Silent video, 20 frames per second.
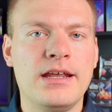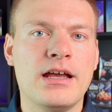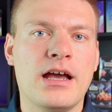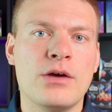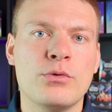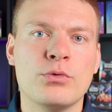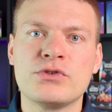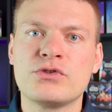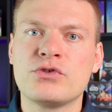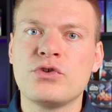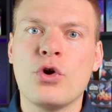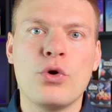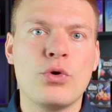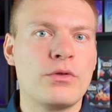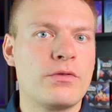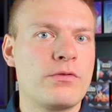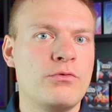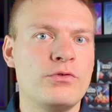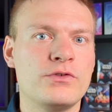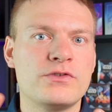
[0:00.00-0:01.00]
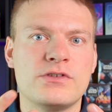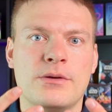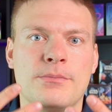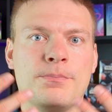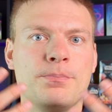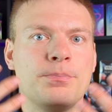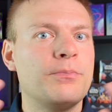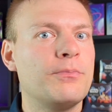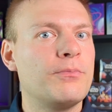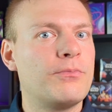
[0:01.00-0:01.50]
I was going through some
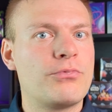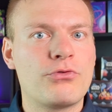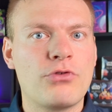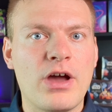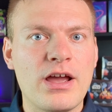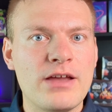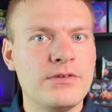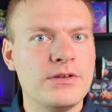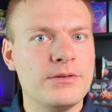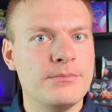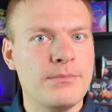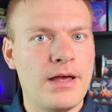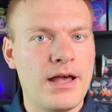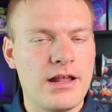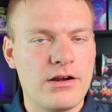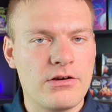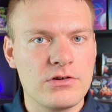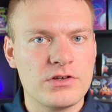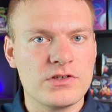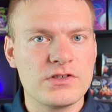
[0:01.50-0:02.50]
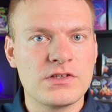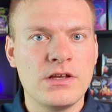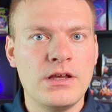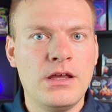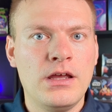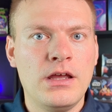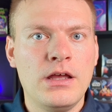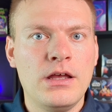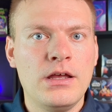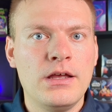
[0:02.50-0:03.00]
private matters,
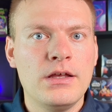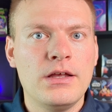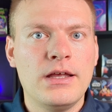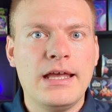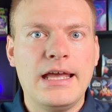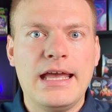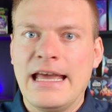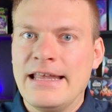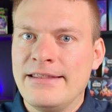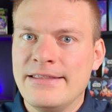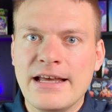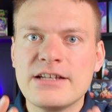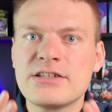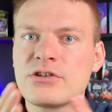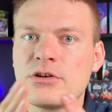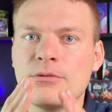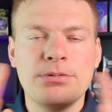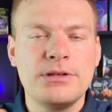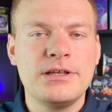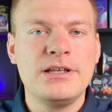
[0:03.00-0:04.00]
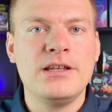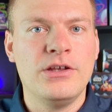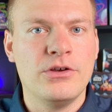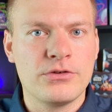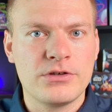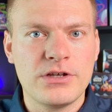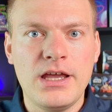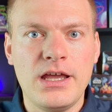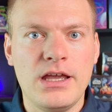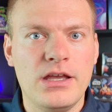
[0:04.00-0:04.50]
and that's completely
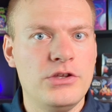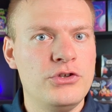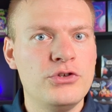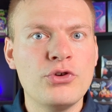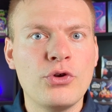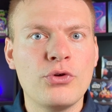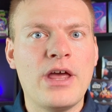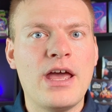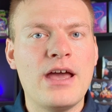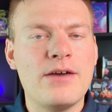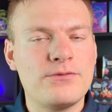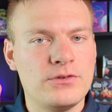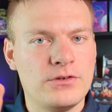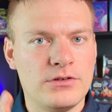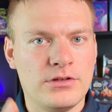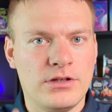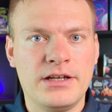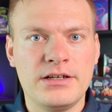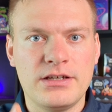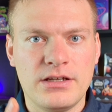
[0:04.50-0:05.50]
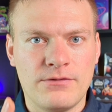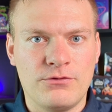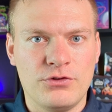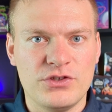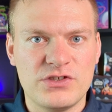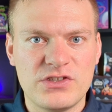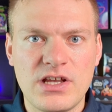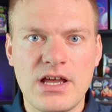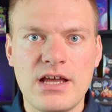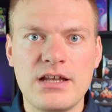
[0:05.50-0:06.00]
okay. You don't have to collect every
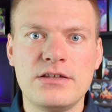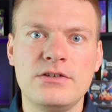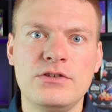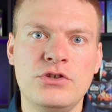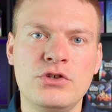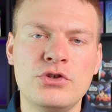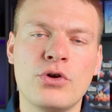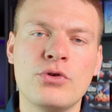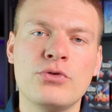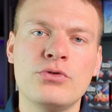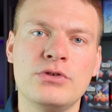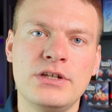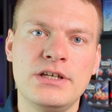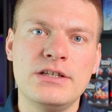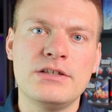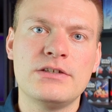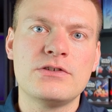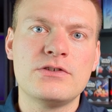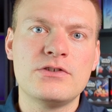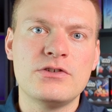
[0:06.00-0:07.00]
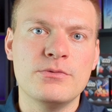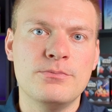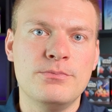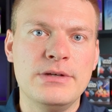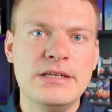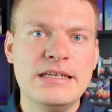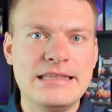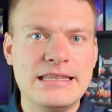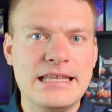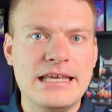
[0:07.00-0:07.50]
set. You don't need to
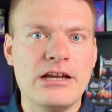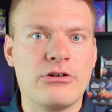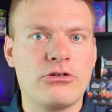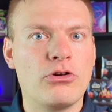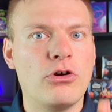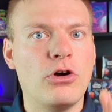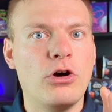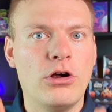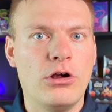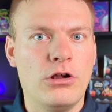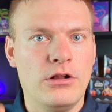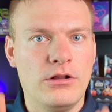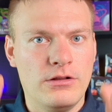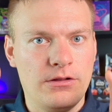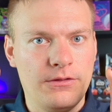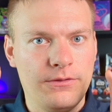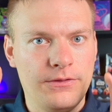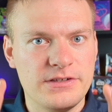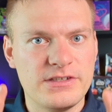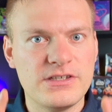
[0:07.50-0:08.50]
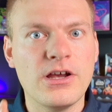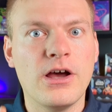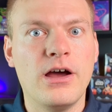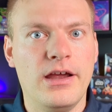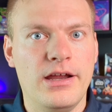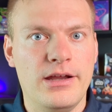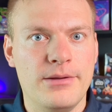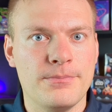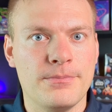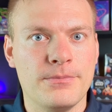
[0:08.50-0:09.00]
be there all the
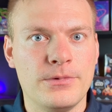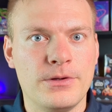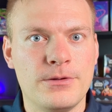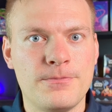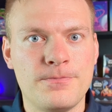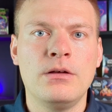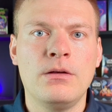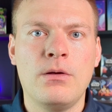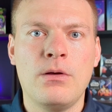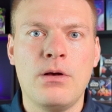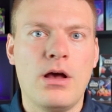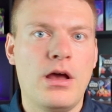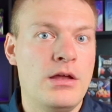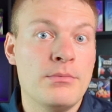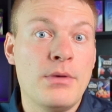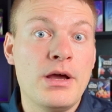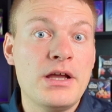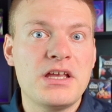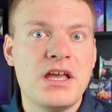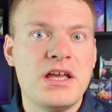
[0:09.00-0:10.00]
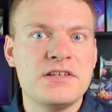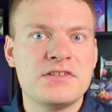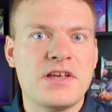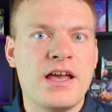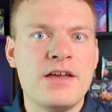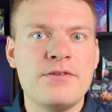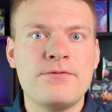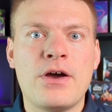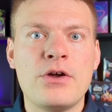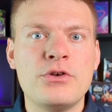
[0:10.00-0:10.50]
time. In my case,
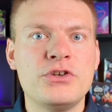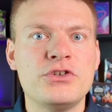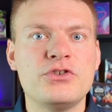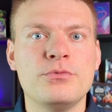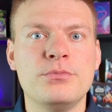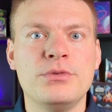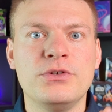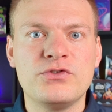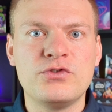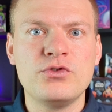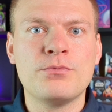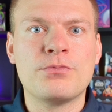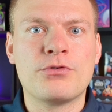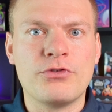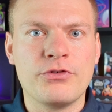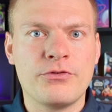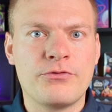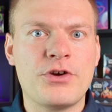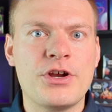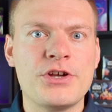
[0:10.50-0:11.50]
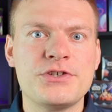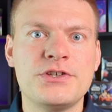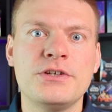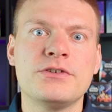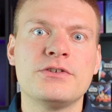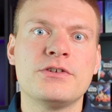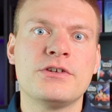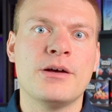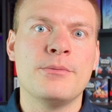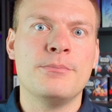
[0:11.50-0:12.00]
I found it to be super refreshing
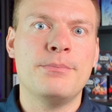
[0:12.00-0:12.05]
to come